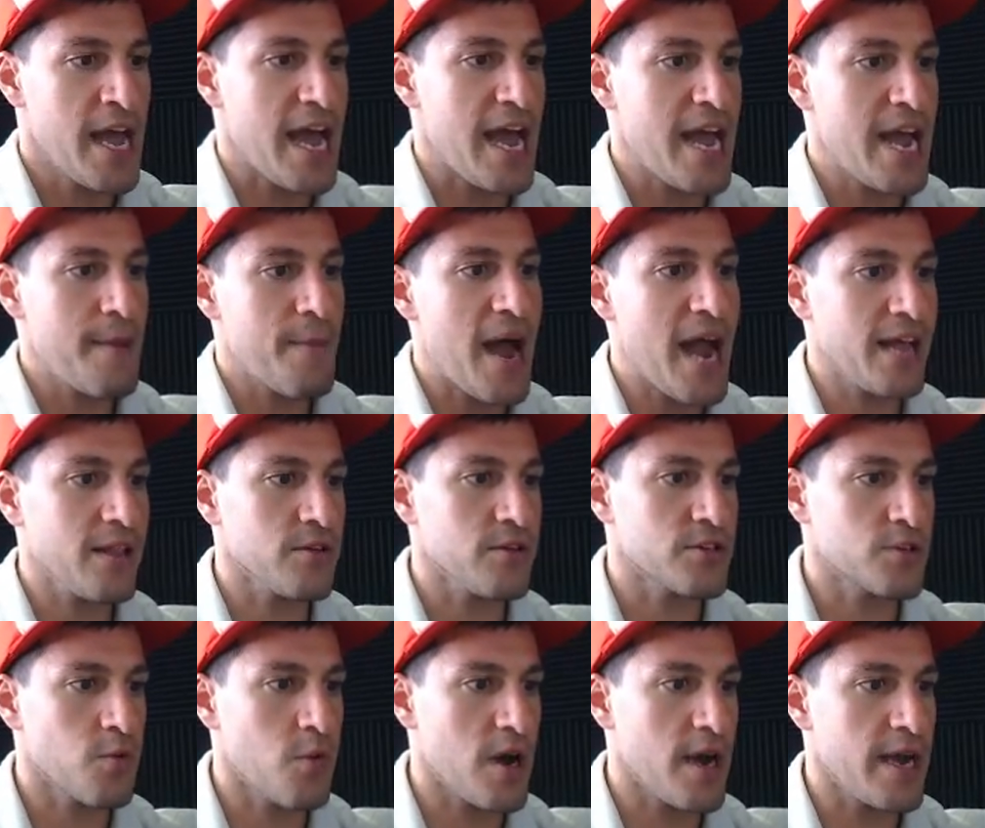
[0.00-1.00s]
A
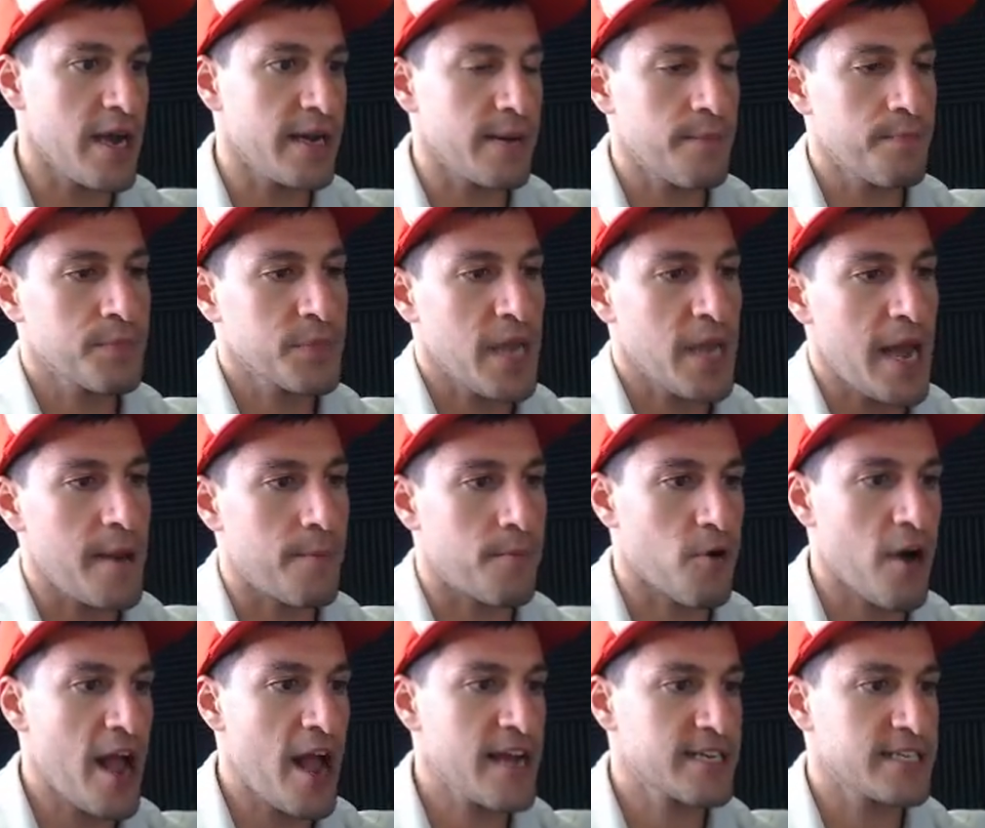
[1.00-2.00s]
Piloswine, a
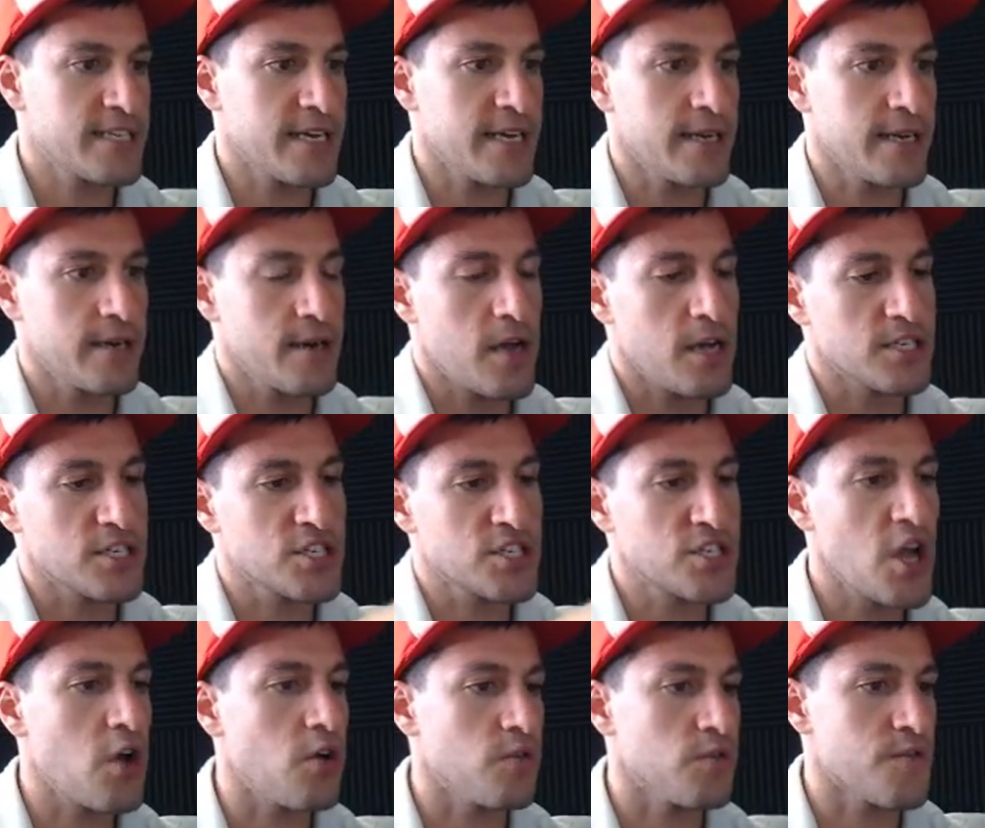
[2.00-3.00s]
Braxen, a
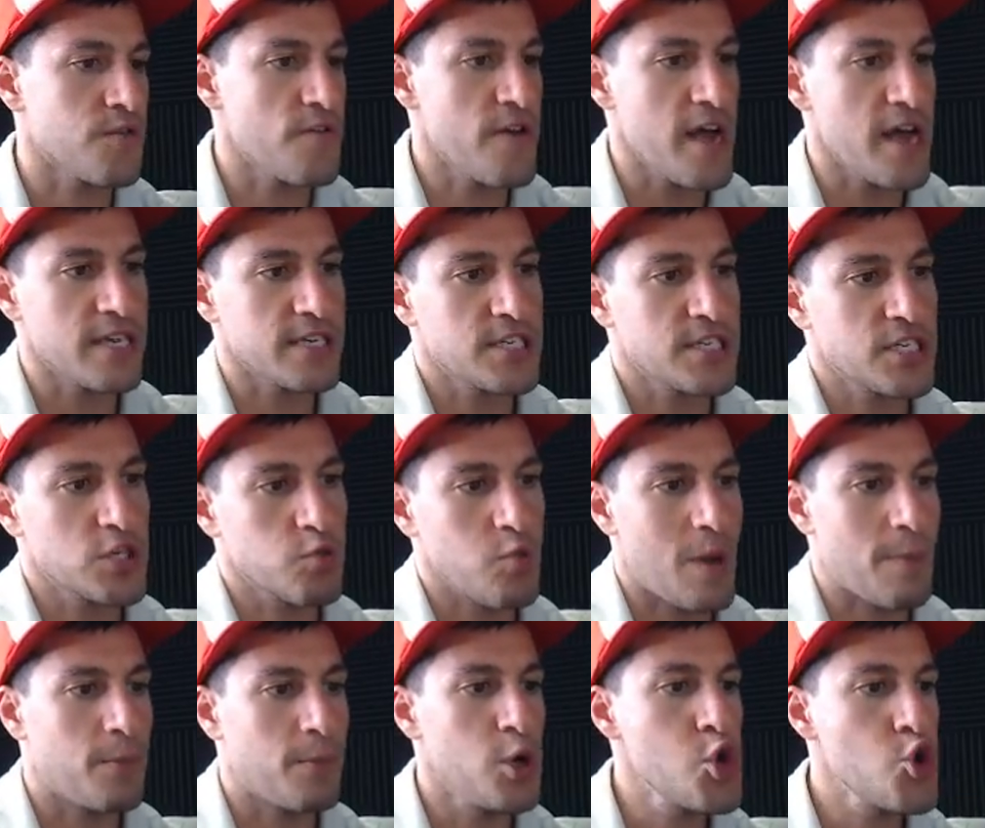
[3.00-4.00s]
Salt Vest,
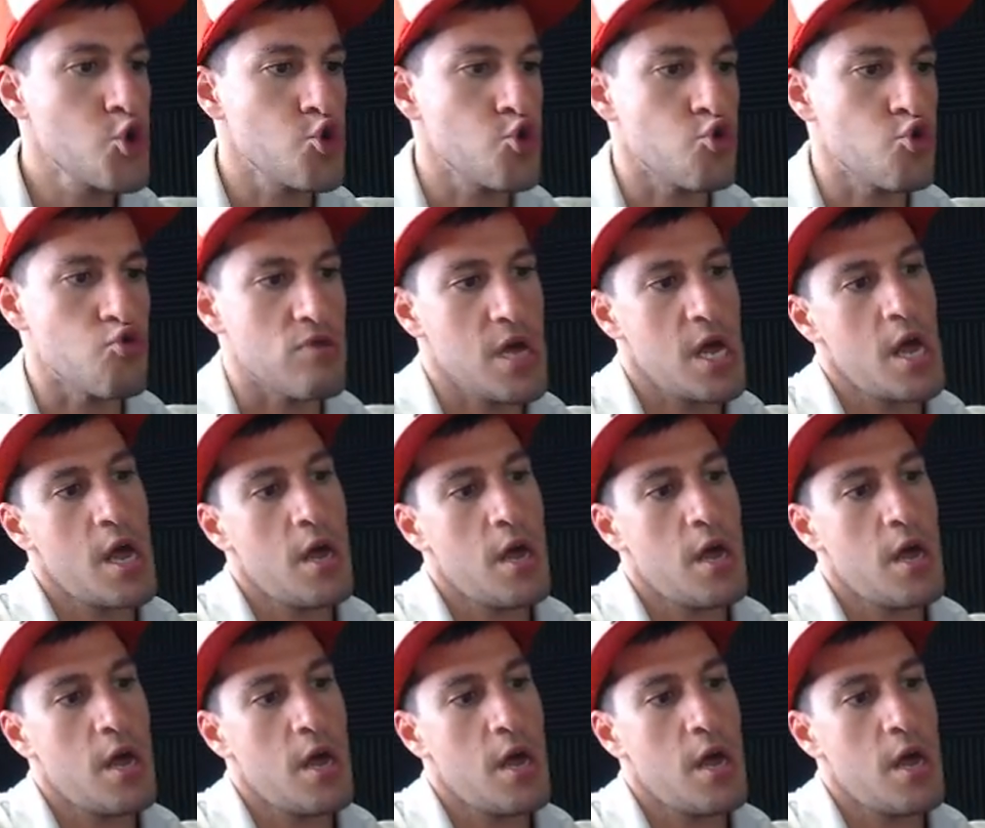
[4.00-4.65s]
Swablu,